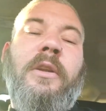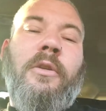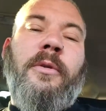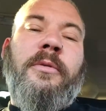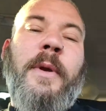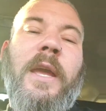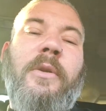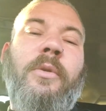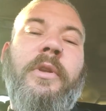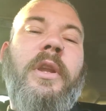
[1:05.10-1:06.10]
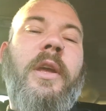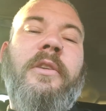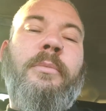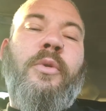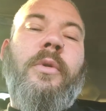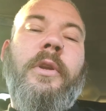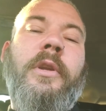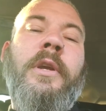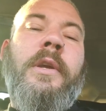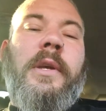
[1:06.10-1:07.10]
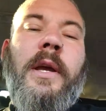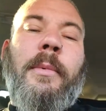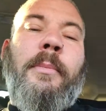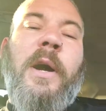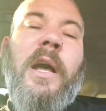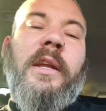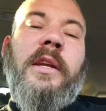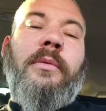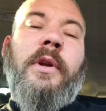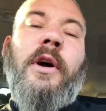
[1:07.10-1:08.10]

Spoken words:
clothes back on the next morning, and my body heat would